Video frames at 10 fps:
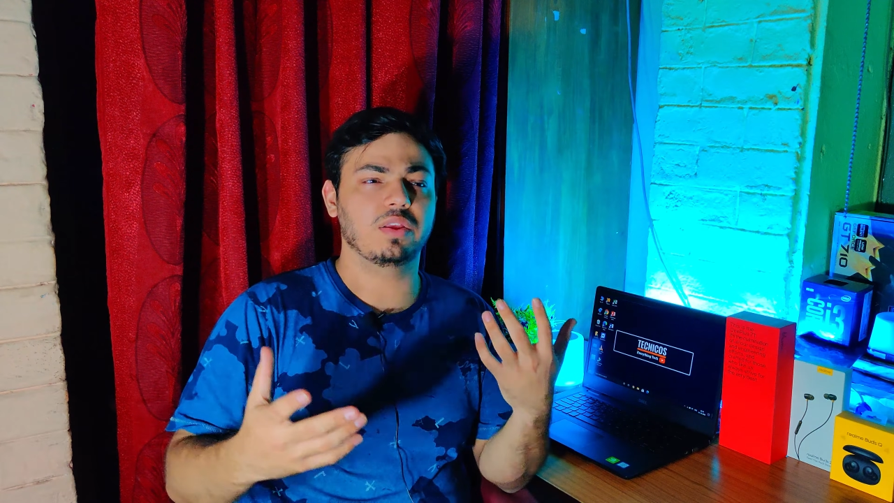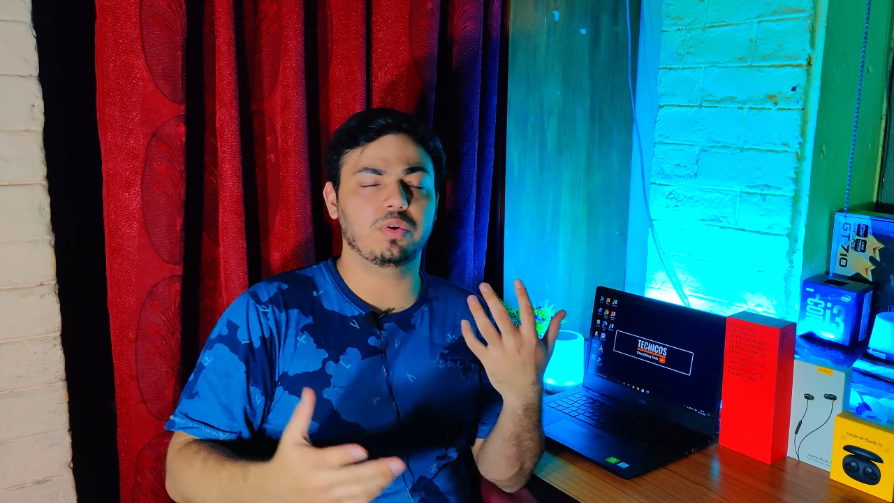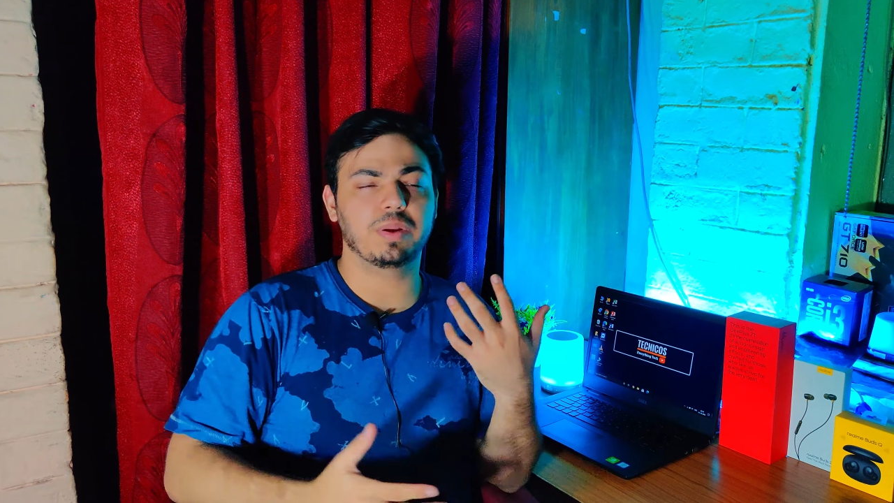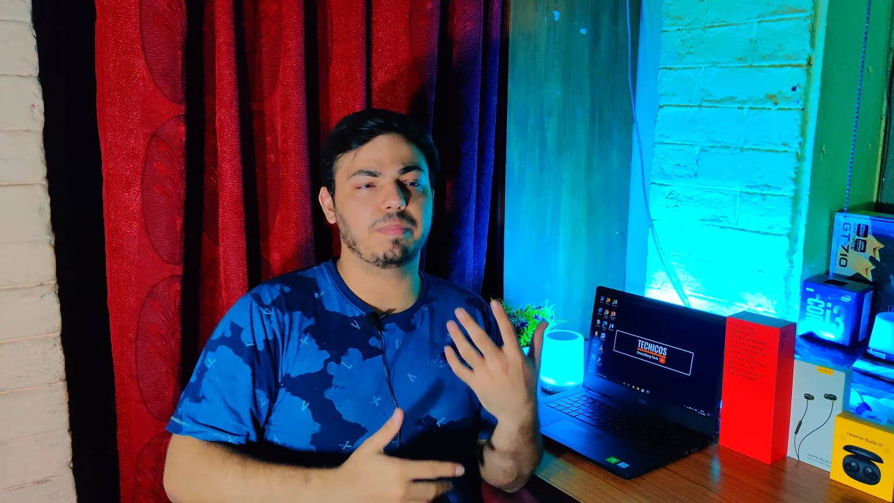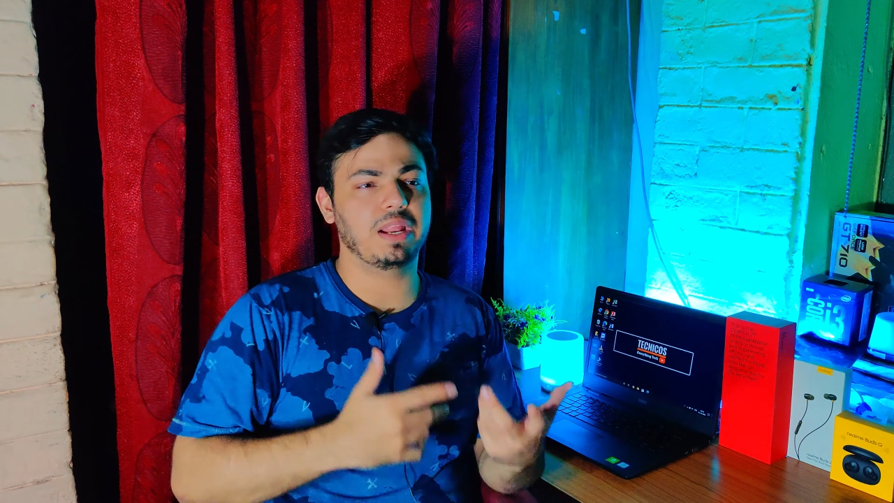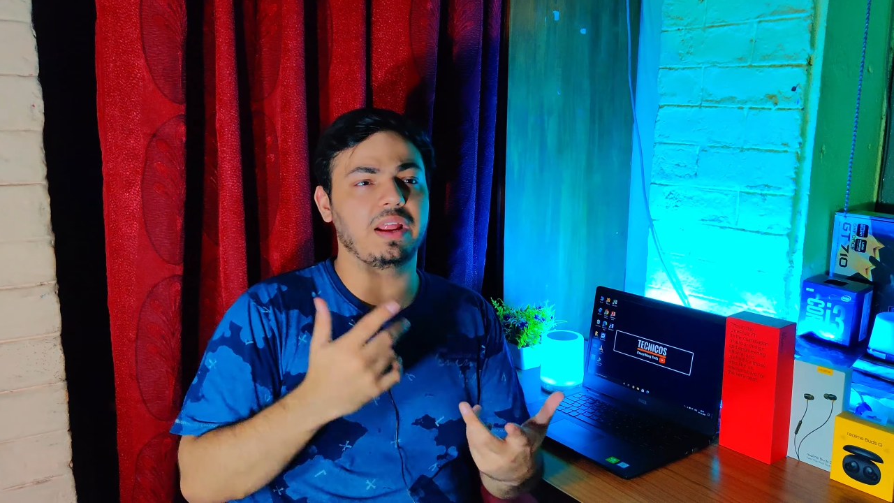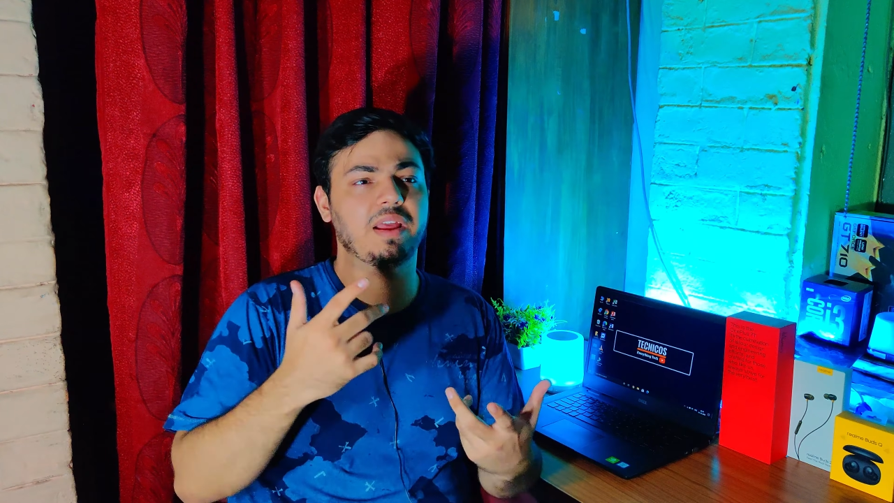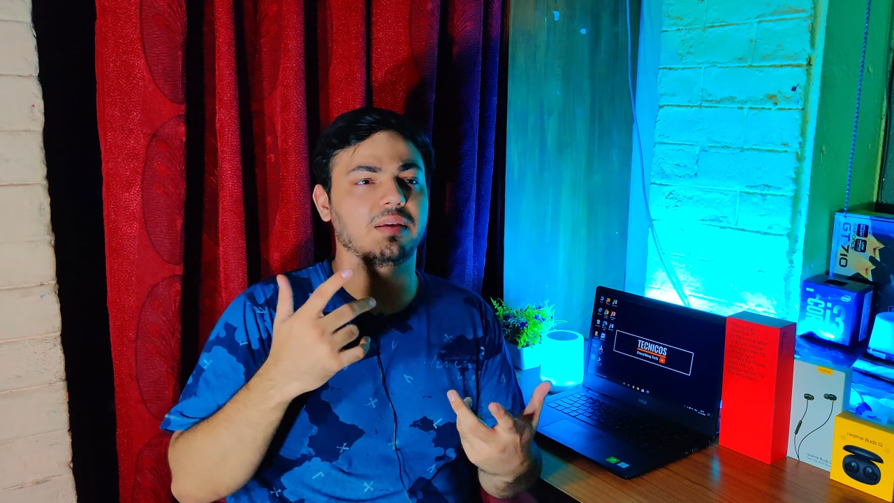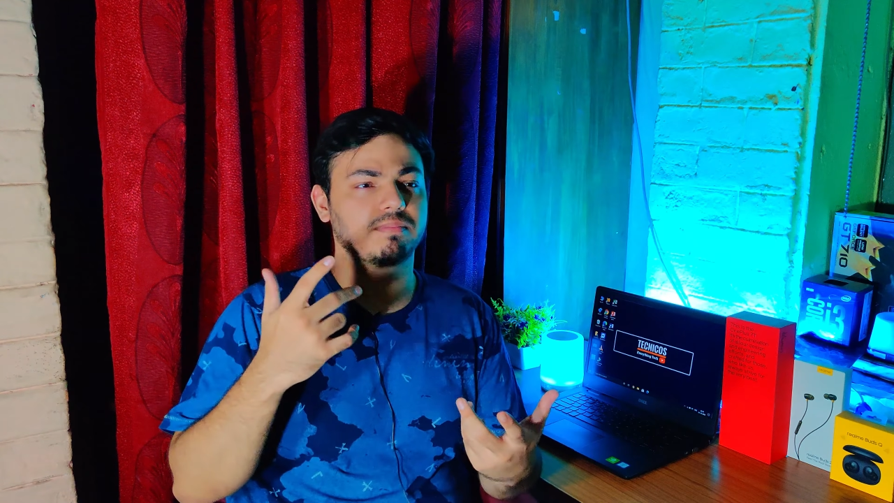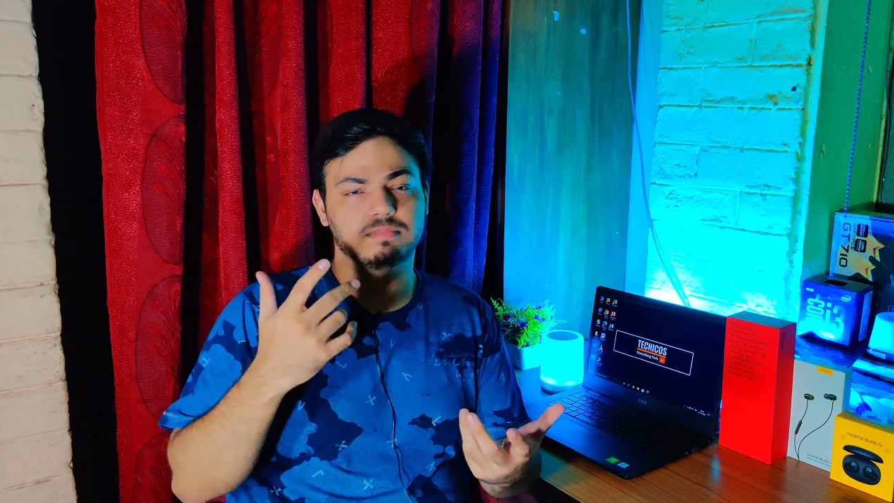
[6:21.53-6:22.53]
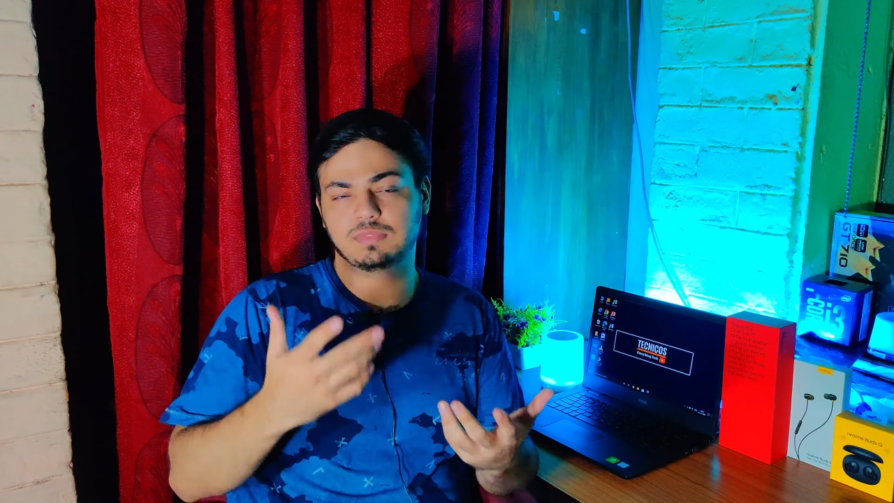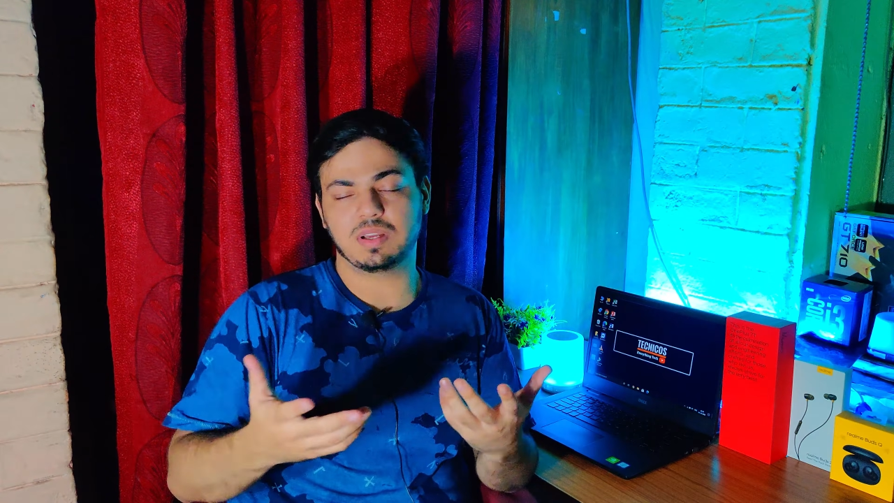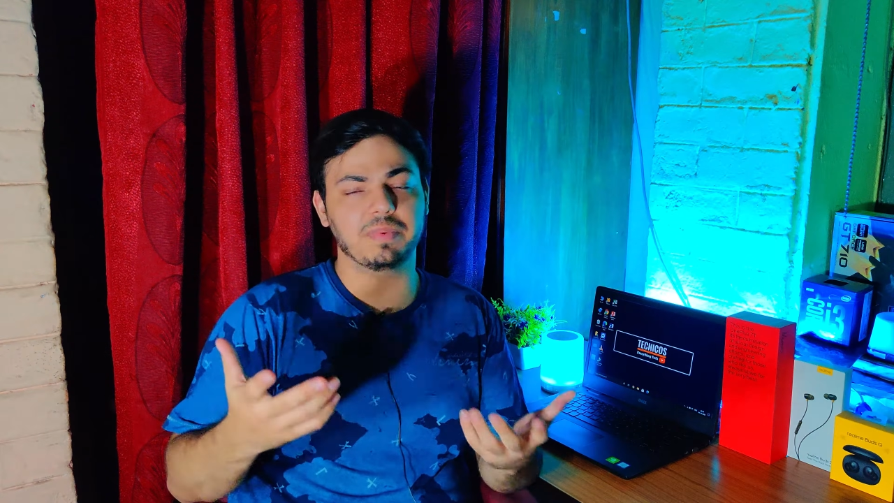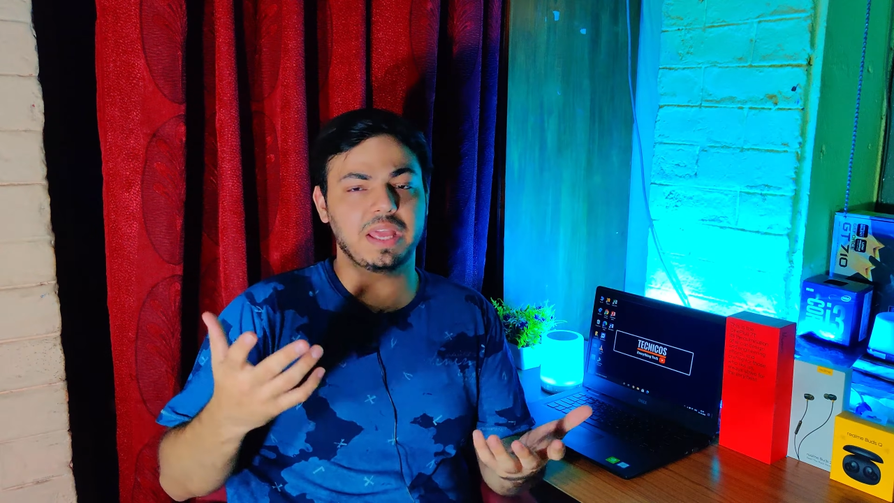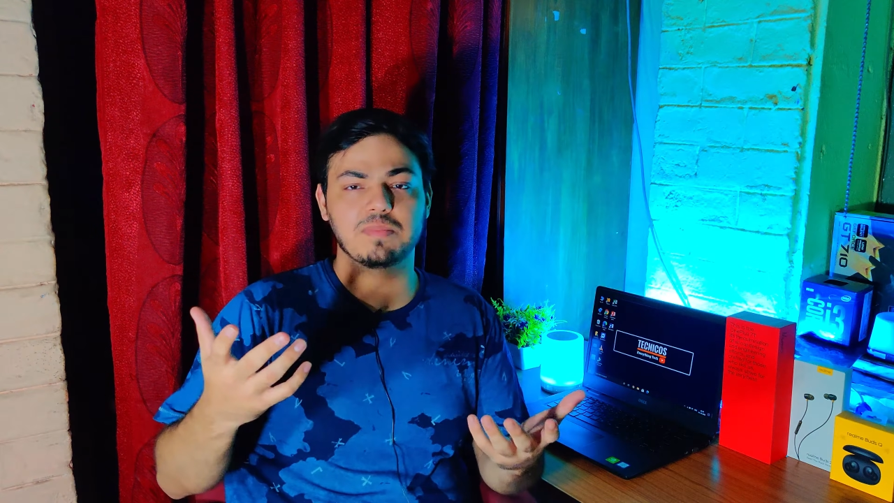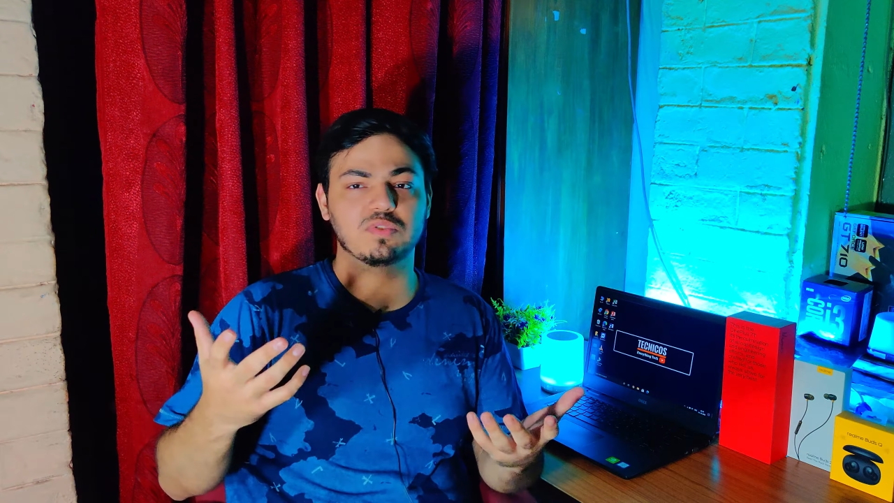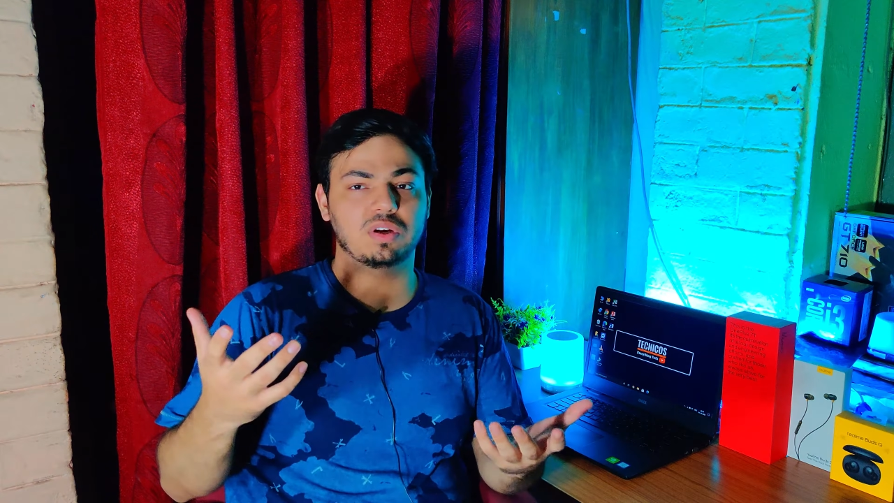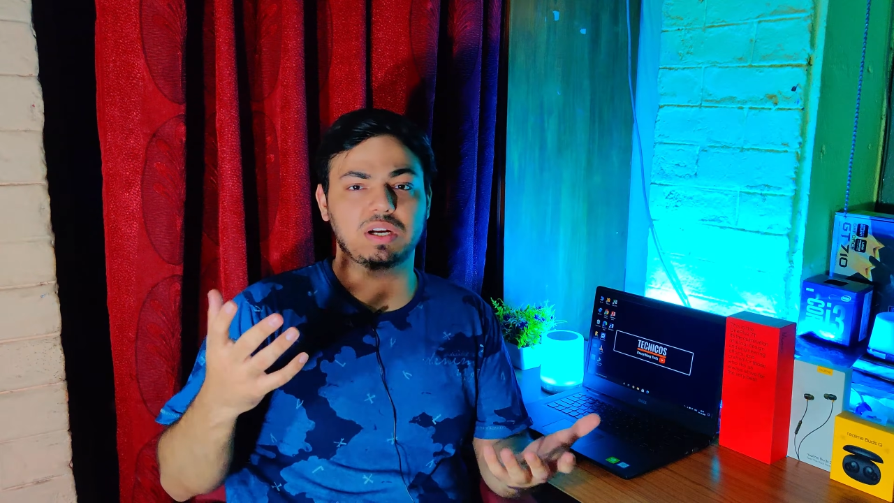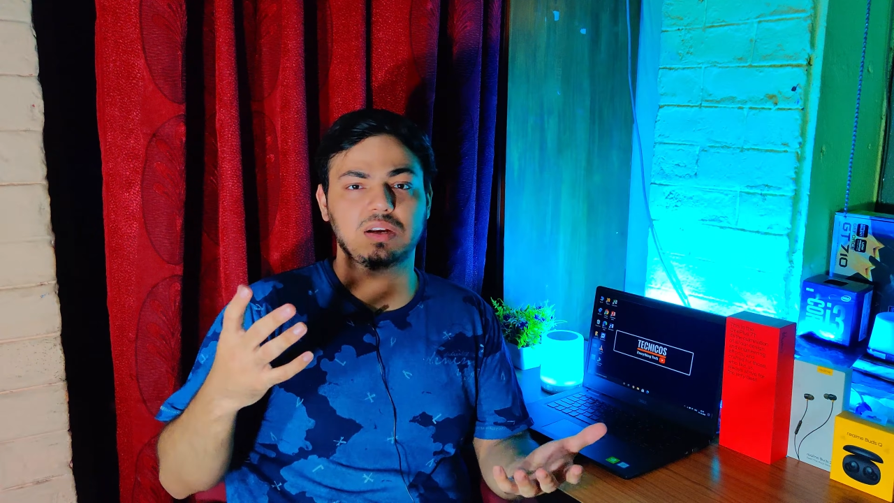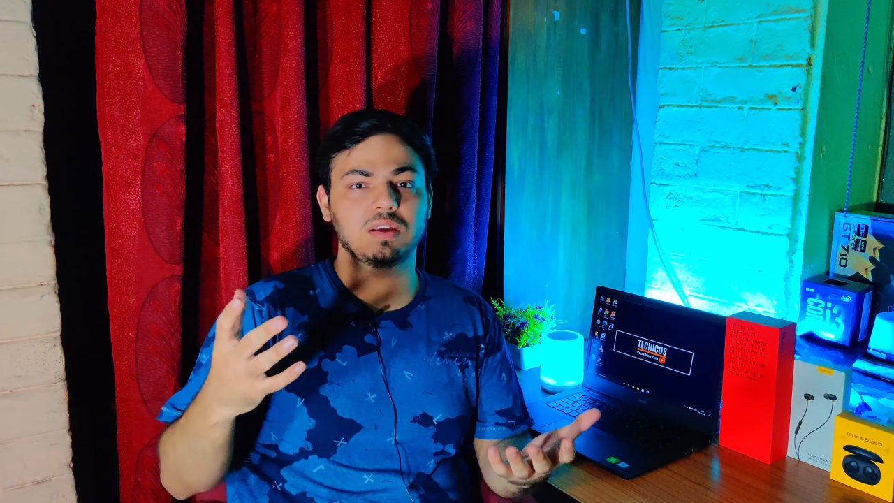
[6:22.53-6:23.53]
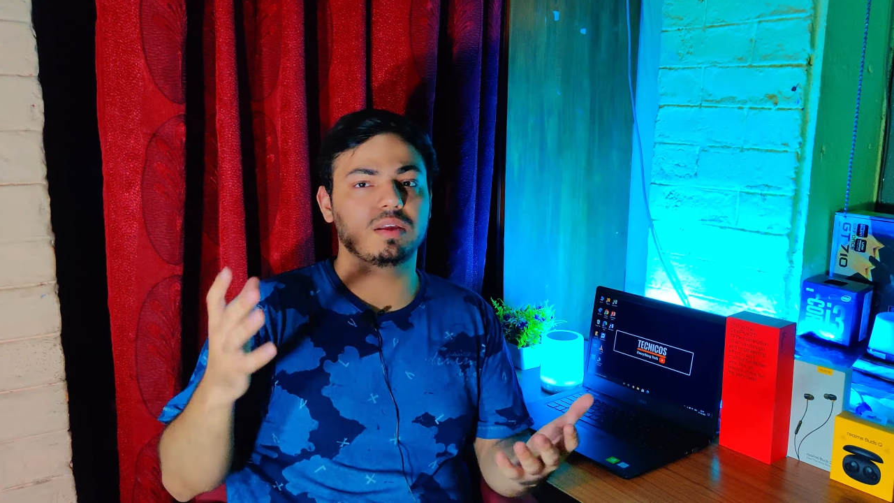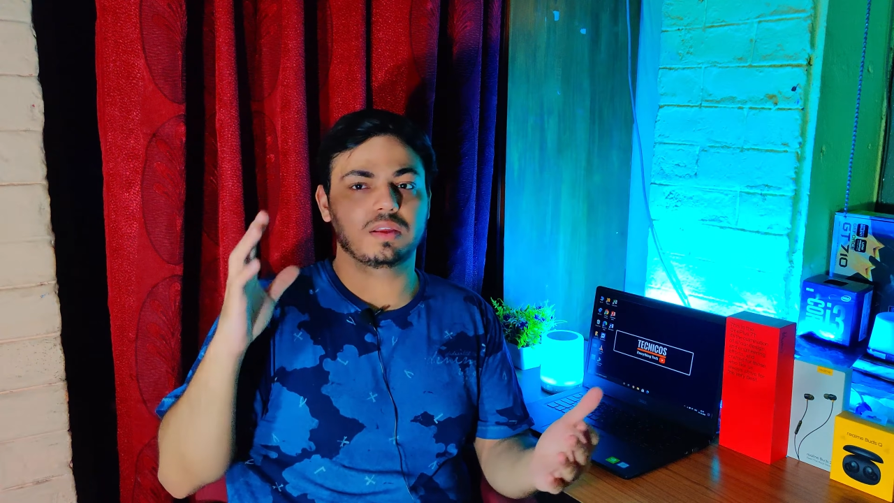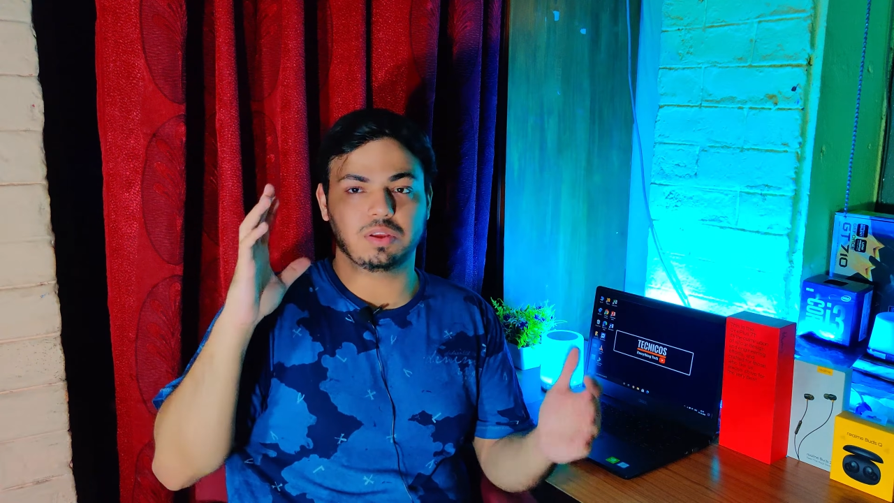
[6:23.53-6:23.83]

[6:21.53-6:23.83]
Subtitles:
You can play some games on it,